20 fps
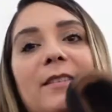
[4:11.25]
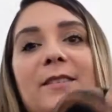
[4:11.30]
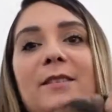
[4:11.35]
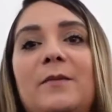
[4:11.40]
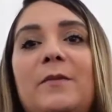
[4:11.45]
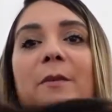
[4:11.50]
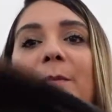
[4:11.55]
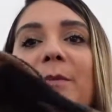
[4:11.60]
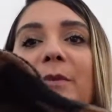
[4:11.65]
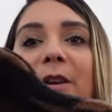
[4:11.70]
This is
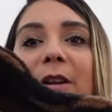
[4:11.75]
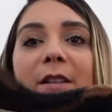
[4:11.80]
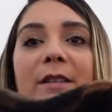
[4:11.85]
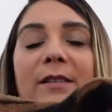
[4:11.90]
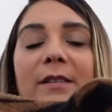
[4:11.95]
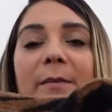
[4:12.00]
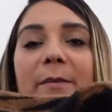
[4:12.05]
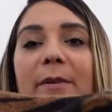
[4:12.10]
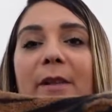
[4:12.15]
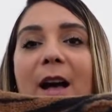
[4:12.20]
from Thread and
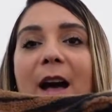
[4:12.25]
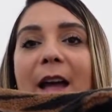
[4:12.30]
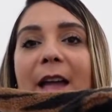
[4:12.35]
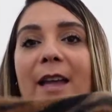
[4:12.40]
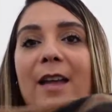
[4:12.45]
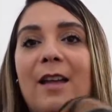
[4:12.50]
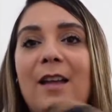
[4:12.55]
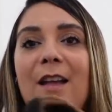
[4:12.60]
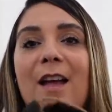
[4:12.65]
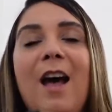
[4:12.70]
Supply.
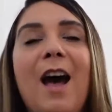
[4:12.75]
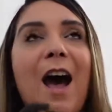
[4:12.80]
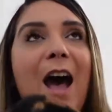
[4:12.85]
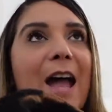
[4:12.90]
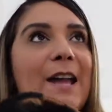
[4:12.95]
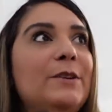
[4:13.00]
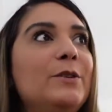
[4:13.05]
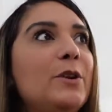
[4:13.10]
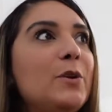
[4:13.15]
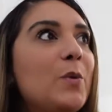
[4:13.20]

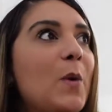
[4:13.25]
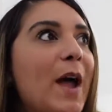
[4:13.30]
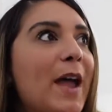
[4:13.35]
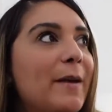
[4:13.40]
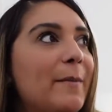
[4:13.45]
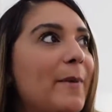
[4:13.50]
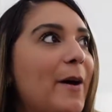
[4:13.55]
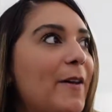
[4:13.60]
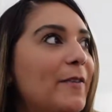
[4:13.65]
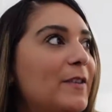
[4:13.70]
I don't know why
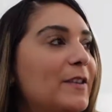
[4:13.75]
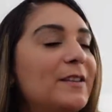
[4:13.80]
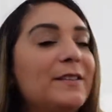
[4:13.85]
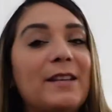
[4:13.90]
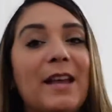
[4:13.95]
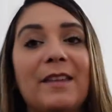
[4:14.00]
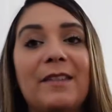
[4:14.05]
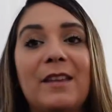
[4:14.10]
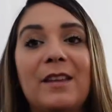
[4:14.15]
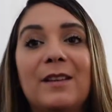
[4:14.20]
I bought this.
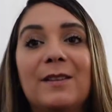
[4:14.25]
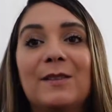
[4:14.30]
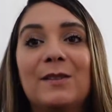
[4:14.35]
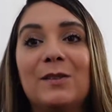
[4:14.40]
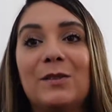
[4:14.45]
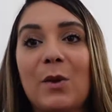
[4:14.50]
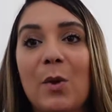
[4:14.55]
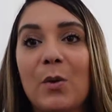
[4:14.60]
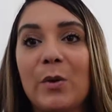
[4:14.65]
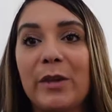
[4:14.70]
I think it's
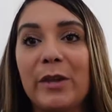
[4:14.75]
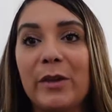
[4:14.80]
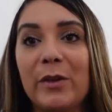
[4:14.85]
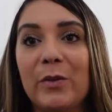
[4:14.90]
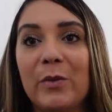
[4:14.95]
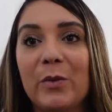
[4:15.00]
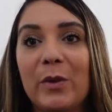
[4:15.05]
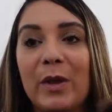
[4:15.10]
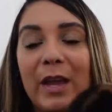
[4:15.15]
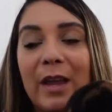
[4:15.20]
so
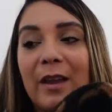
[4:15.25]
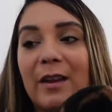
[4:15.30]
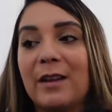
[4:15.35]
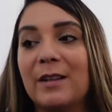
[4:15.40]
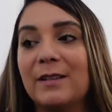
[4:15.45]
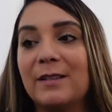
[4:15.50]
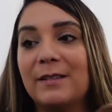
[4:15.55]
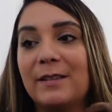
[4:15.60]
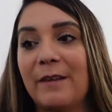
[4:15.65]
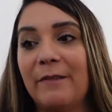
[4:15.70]
cute and
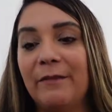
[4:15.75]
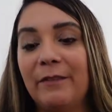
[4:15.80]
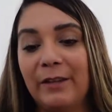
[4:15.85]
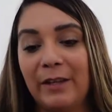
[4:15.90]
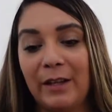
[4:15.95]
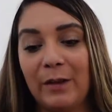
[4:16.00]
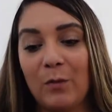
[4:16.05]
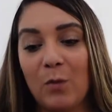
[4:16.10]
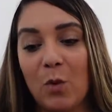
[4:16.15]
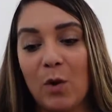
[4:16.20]
it's
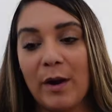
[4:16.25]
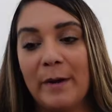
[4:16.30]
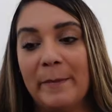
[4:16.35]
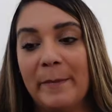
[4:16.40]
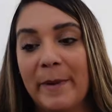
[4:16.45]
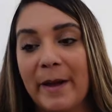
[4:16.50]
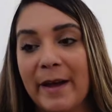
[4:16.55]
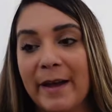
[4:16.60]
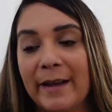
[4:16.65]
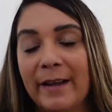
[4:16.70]
definitely warm,
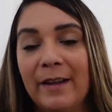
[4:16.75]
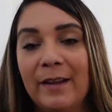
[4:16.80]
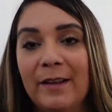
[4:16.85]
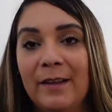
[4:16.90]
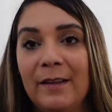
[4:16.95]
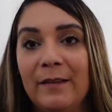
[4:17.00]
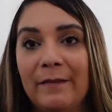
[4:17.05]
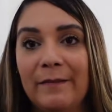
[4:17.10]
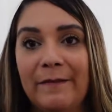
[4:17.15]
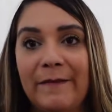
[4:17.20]
but
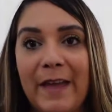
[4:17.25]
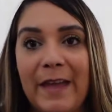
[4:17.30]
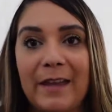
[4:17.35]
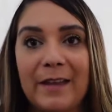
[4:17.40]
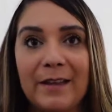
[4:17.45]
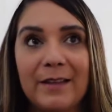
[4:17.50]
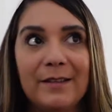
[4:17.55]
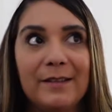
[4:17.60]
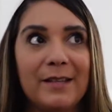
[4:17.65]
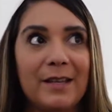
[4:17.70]

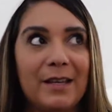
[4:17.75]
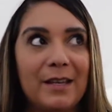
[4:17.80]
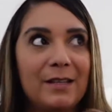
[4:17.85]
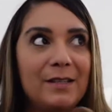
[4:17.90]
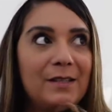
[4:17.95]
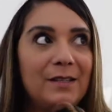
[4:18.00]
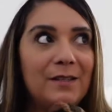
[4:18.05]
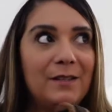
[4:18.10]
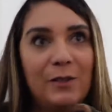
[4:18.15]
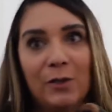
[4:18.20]
Vegas is
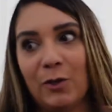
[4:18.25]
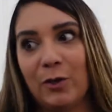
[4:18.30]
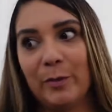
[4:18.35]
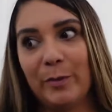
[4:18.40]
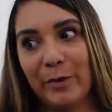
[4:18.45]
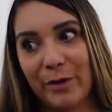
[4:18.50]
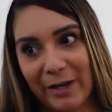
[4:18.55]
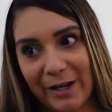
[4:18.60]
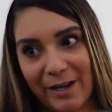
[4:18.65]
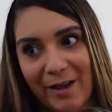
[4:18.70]
still
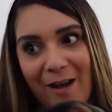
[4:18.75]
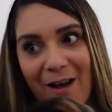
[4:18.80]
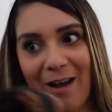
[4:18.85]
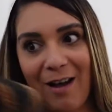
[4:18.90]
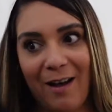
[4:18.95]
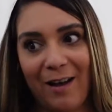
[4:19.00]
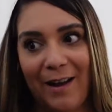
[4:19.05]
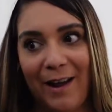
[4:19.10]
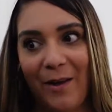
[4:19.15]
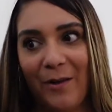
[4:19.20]
pretty
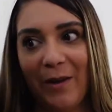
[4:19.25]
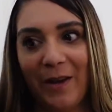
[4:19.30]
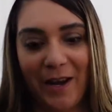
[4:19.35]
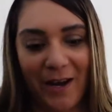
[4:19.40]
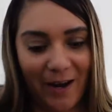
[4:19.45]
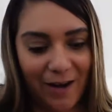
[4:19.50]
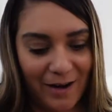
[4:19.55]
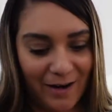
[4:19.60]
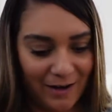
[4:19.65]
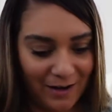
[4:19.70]
hot out
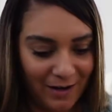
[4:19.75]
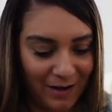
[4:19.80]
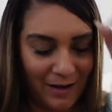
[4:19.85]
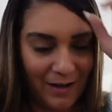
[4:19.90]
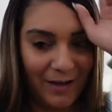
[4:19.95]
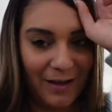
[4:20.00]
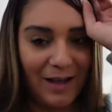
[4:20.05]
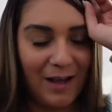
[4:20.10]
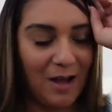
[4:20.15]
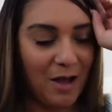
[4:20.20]
here.
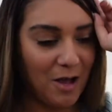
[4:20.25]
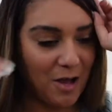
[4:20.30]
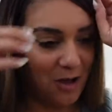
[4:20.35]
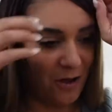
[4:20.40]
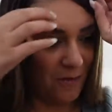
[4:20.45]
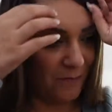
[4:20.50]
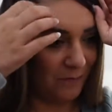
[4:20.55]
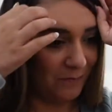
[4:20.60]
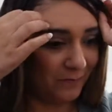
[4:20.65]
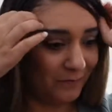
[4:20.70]

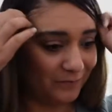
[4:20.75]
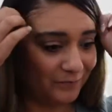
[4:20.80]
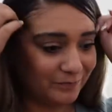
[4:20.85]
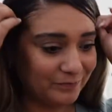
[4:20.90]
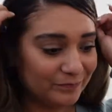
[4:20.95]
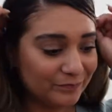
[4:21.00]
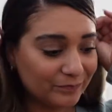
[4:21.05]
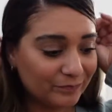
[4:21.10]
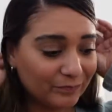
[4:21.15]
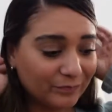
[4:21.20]
Um,
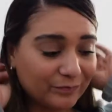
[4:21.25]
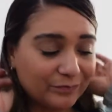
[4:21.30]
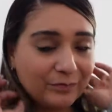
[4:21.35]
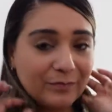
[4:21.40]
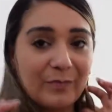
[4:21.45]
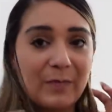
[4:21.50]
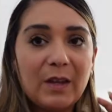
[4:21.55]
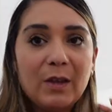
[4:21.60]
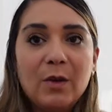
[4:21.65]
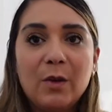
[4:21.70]

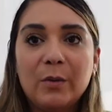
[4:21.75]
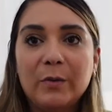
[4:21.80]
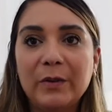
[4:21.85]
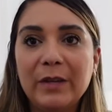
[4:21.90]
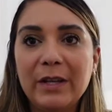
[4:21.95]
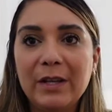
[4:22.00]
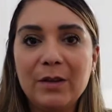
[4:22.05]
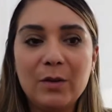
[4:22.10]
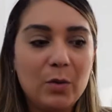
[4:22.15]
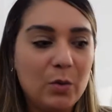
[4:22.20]

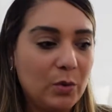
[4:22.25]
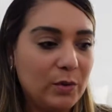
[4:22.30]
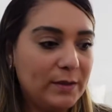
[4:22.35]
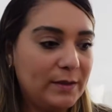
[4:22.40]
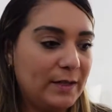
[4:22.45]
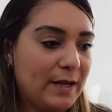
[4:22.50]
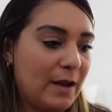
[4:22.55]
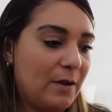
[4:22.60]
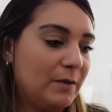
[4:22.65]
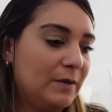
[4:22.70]
hopefully it cools
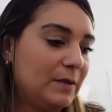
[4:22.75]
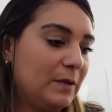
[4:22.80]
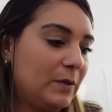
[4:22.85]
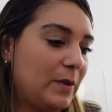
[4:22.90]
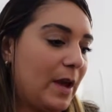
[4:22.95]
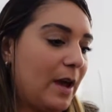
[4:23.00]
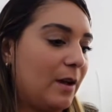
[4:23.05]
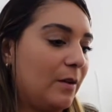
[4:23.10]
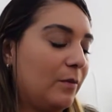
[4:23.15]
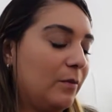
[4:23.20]
down so
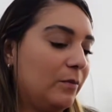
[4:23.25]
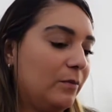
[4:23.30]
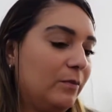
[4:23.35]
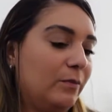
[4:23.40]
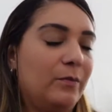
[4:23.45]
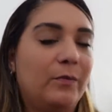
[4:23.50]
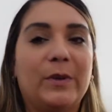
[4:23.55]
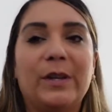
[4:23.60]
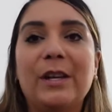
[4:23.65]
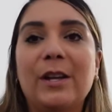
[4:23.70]
that
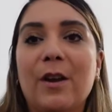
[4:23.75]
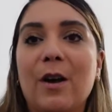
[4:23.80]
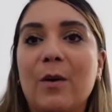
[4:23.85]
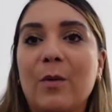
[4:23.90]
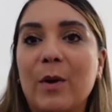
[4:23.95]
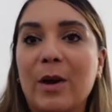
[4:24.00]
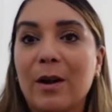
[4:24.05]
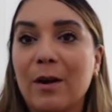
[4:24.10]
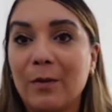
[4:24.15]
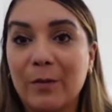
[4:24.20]
we can all
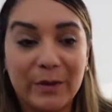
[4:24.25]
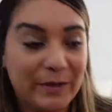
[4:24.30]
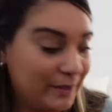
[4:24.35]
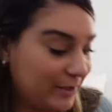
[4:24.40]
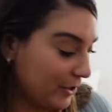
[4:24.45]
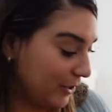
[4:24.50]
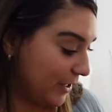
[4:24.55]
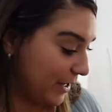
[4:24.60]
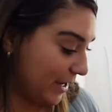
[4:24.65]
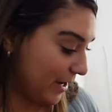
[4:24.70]
wear our
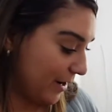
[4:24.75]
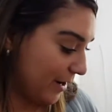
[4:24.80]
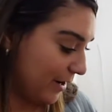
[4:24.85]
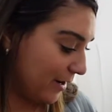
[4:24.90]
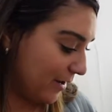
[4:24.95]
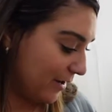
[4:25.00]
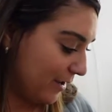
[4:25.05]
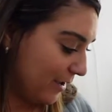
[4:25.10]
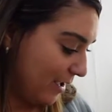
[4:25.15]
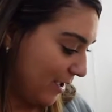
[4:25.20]
winter gear.
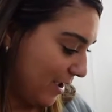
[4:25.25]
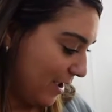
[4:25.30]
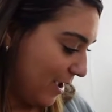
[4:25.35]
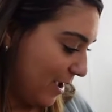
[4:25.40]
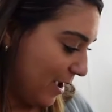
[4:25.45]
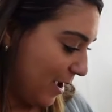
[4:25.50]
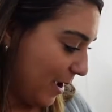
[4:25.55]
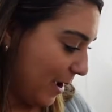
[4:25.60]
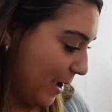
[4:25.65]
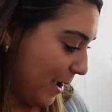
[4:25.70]

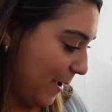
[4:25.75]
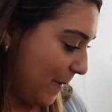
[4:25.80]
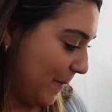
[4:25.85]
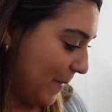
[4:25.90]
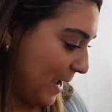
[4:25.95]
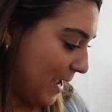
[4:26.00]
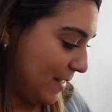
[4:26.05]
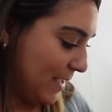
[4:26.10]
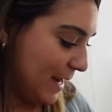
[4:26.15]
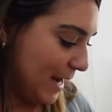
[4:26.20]
Um,
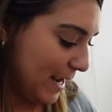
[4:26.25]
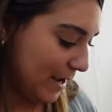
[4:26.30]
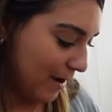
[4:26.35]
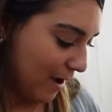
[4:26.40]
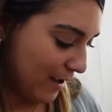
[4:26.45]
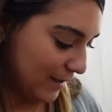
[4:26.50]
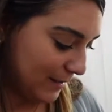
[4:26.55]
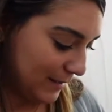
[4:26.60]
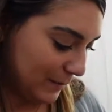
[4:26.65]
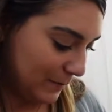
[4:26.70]
and then I
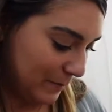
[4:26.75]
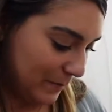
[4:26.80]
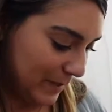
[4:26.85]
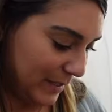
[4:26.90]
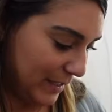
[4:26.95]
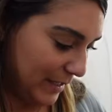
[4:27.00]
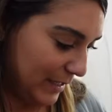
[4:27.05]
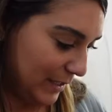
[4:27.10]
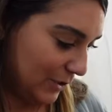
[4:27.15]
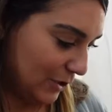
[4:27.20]
got some
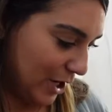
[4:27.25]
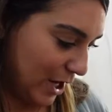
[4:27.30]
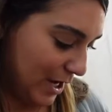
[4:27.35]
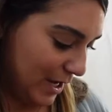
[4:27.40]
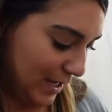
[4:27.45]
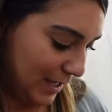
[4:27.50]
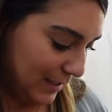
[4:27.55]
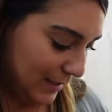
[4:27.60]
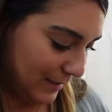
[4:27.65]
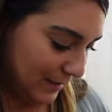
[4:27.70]

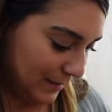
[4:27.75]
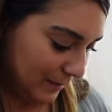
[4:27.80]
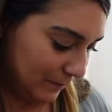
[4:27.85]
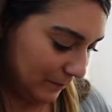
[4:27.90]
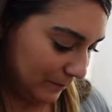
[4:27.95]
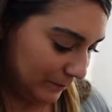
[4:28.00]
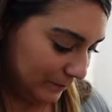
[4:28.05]
PJs.